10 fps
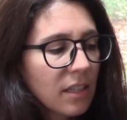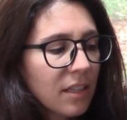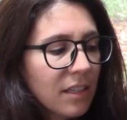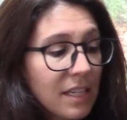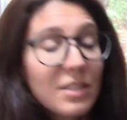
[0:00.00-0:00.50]

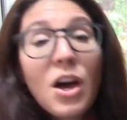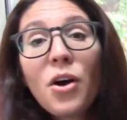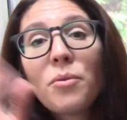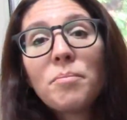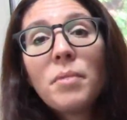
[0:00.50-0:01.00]
Yes,
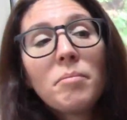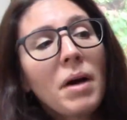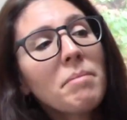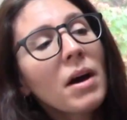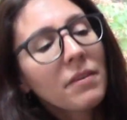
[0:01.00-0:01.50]
but my
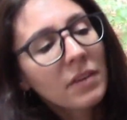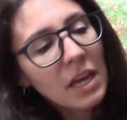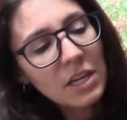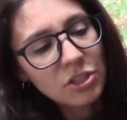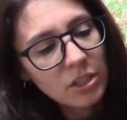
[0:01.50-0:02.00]

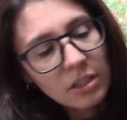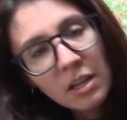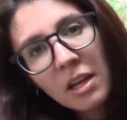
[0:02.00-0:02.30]
modification.